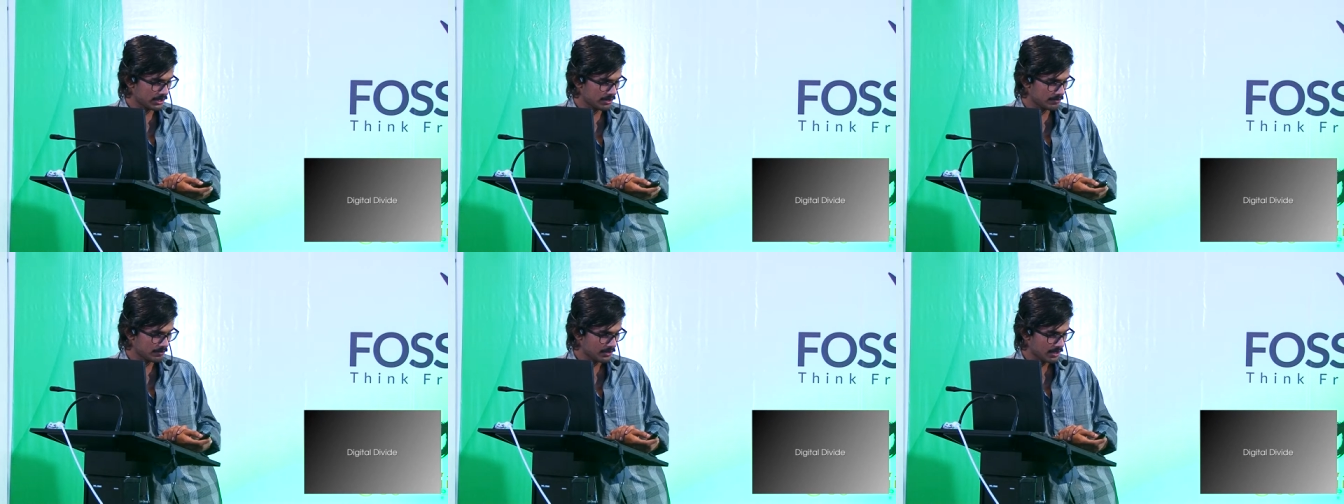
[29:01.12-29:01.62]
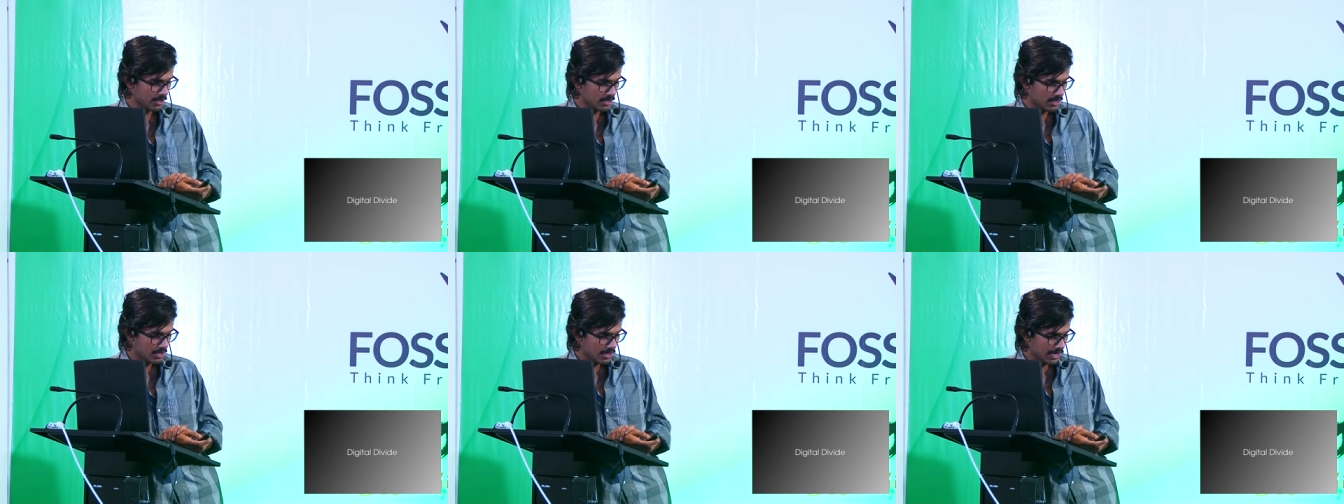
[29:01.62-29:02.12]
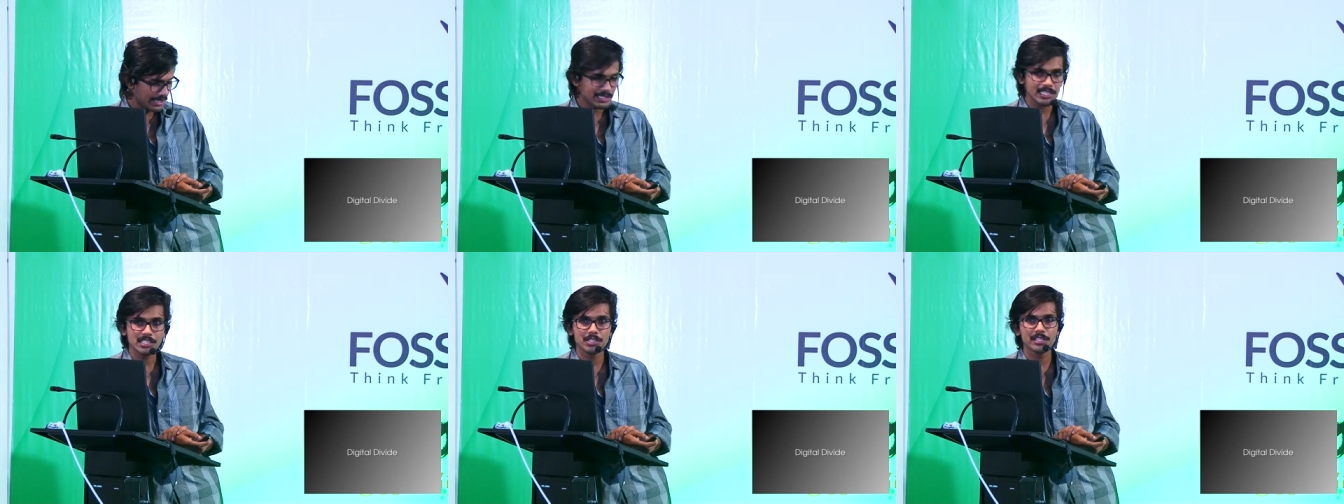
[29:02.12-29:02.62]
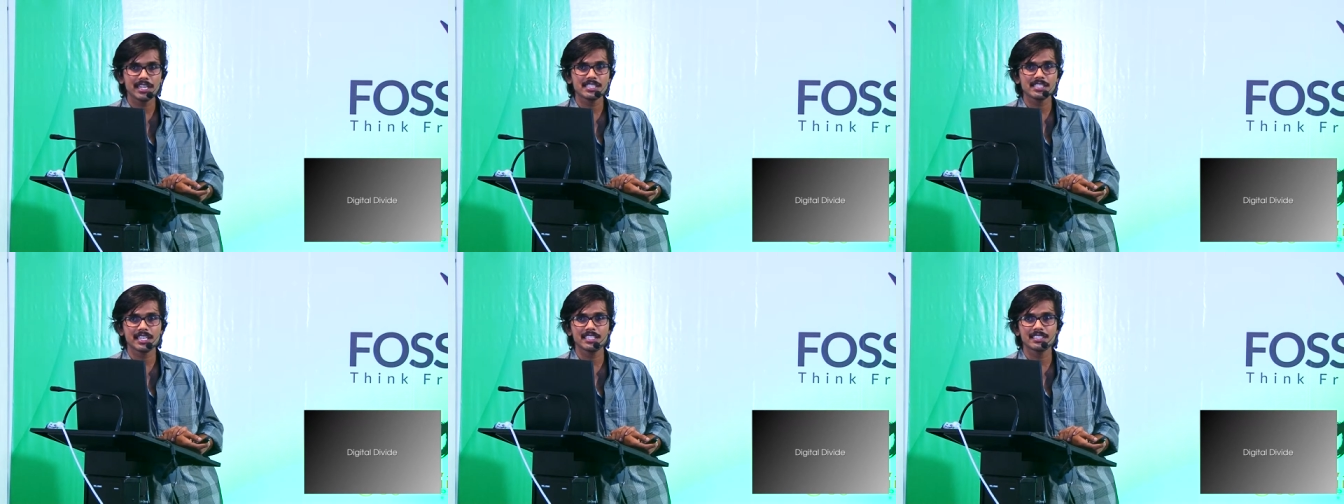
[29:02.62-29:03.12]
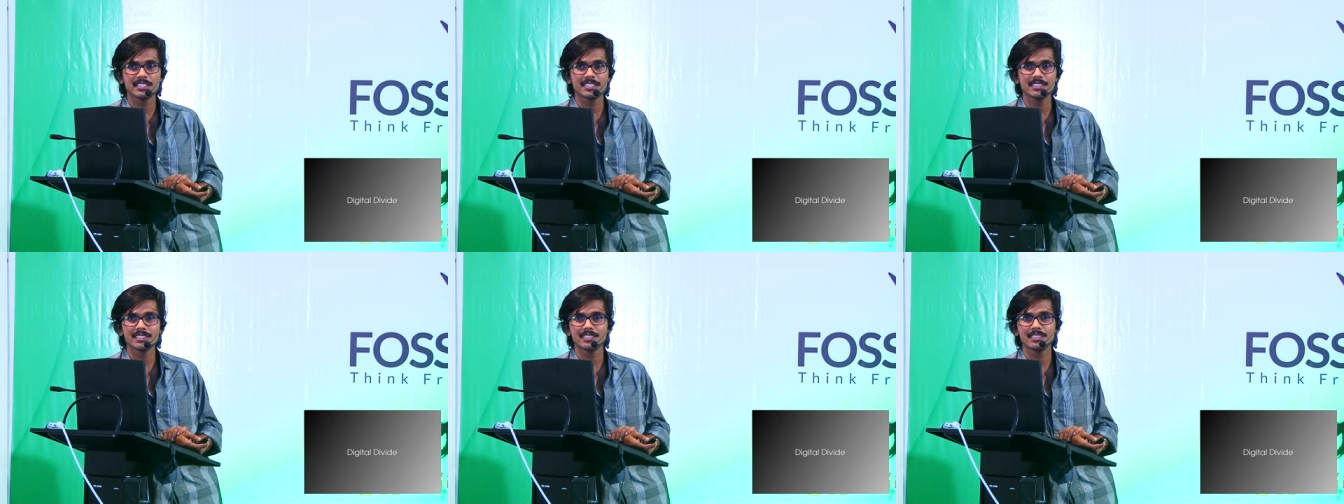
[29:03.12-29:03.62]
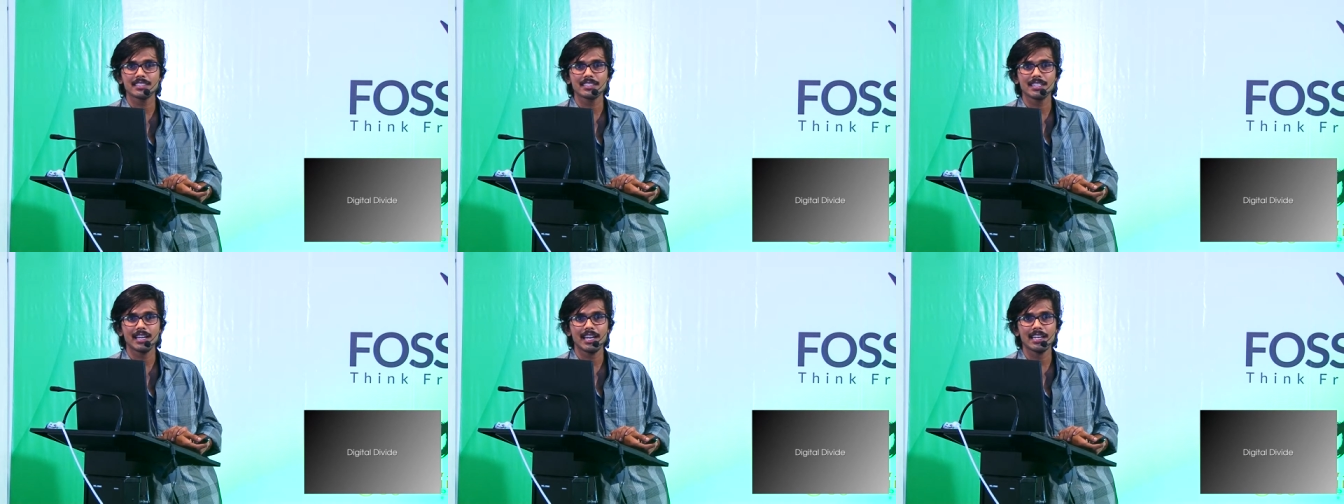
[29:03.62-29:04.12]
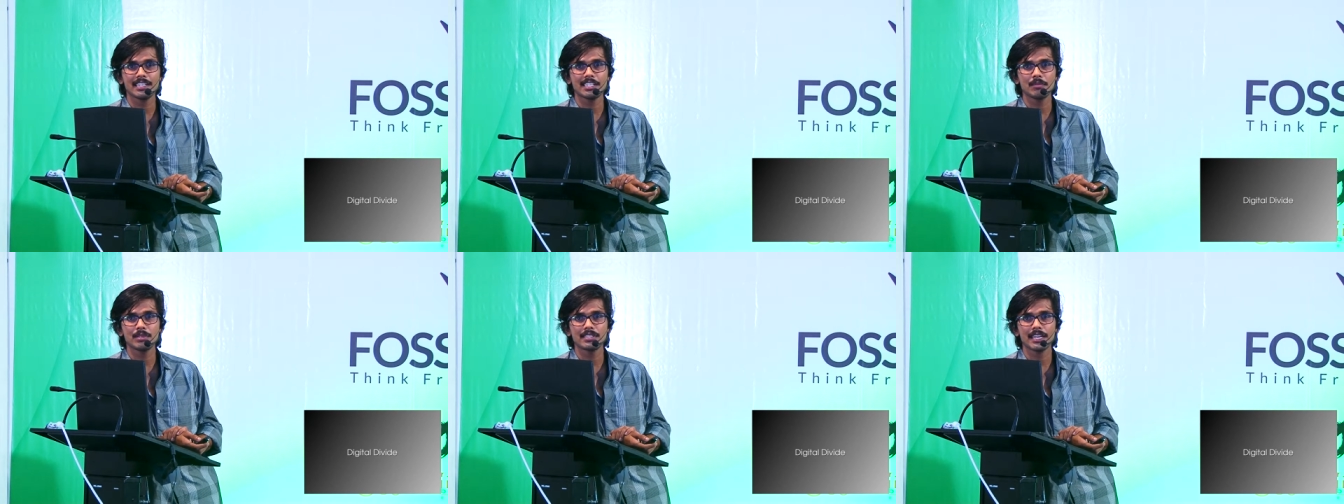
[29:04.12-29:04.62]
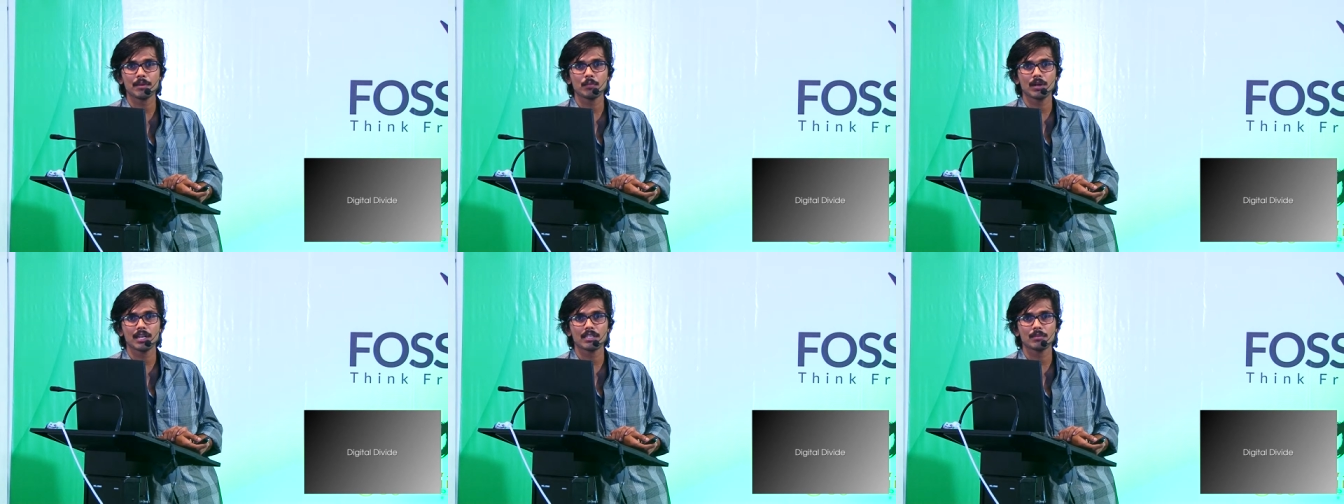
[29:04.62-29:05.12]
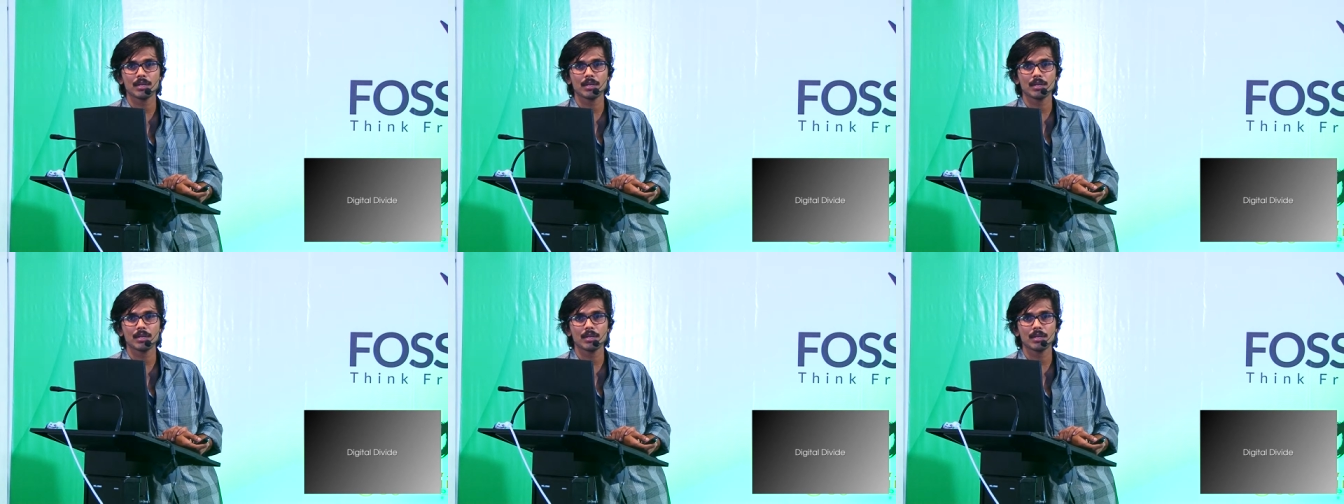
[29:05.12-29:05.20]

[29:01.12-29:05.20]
uh, at least you guys can think a little bit apart.